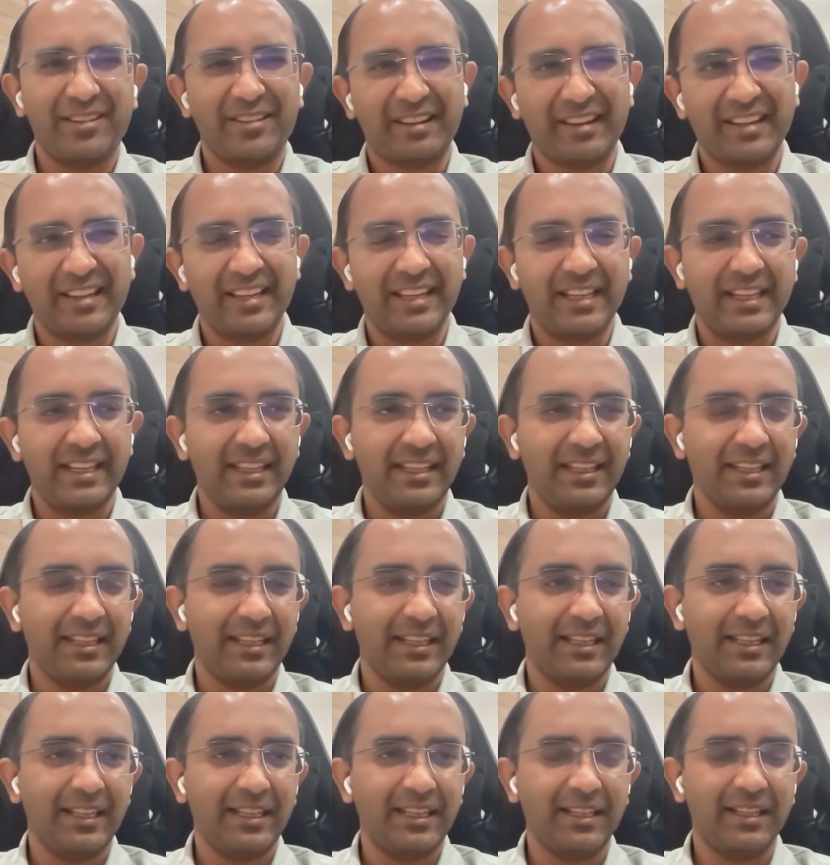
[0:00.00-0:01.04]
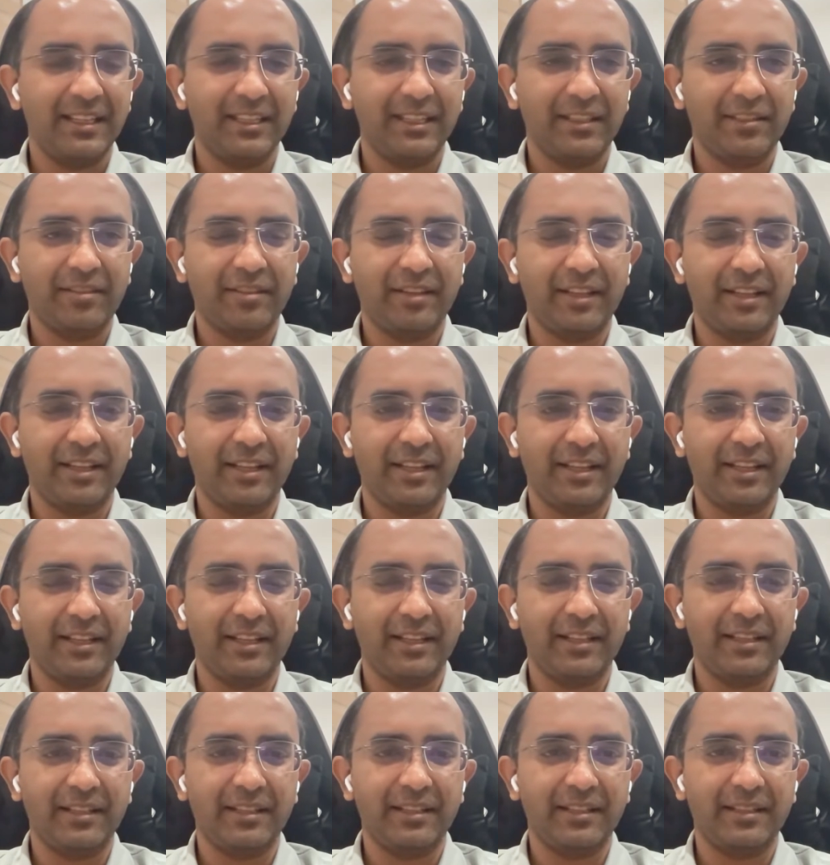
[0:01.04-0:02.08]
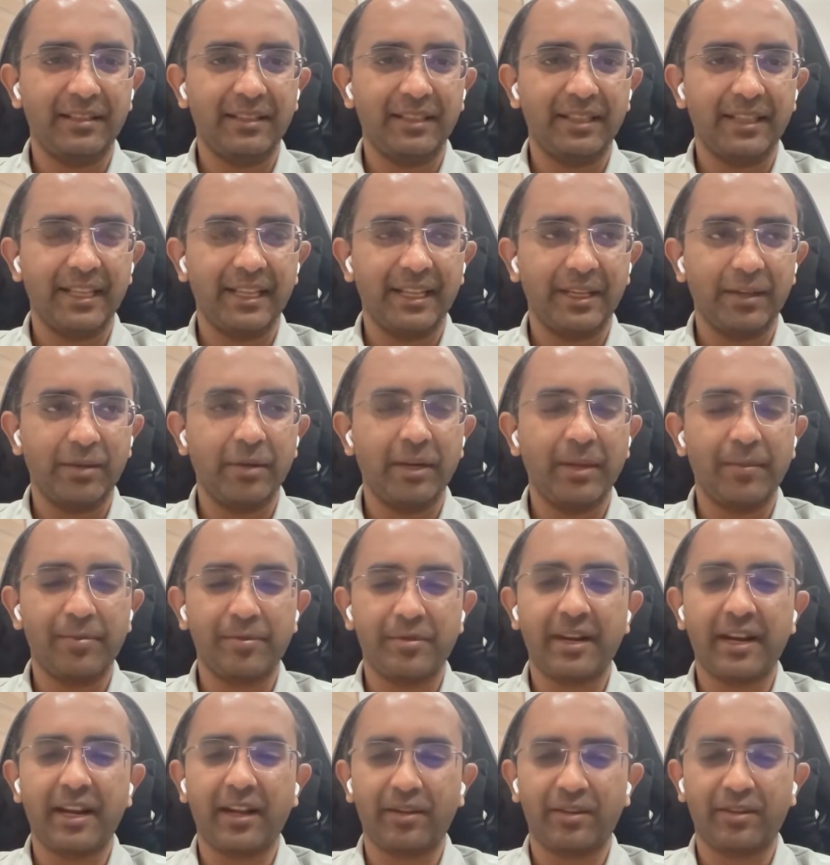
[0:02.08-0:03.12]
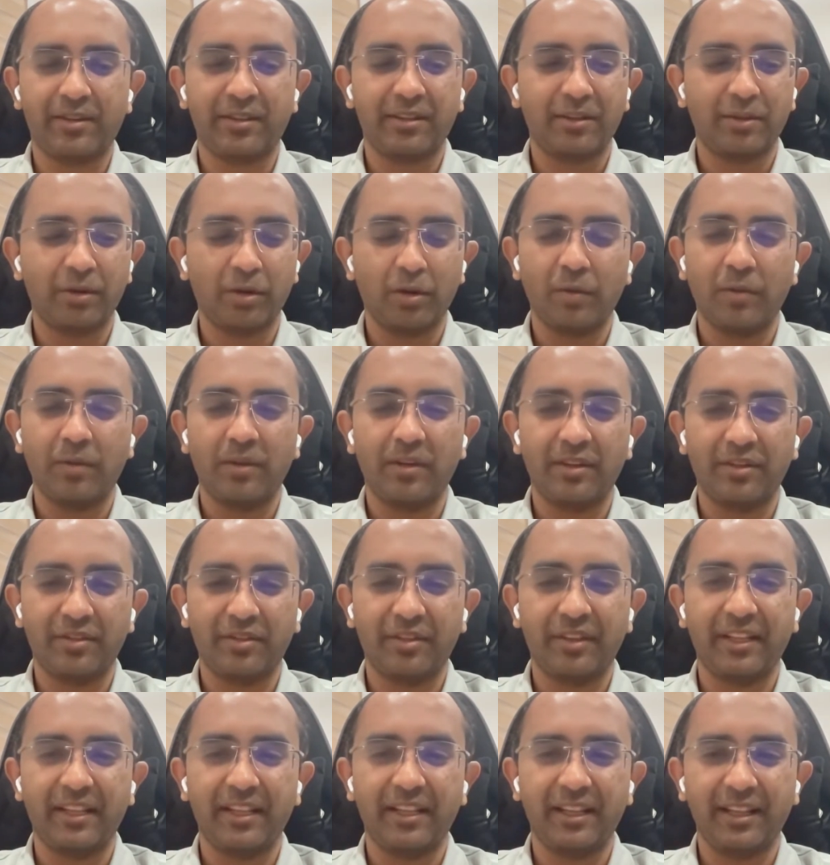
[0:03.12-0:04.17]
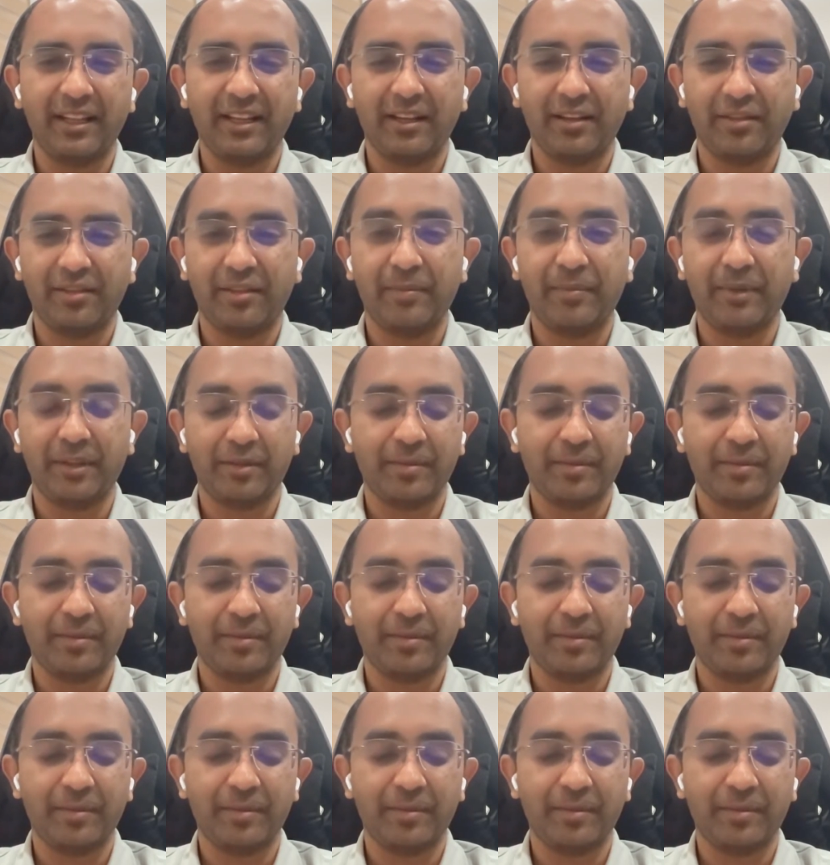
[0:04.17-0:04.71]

really. It's a good abstraction over C or C++.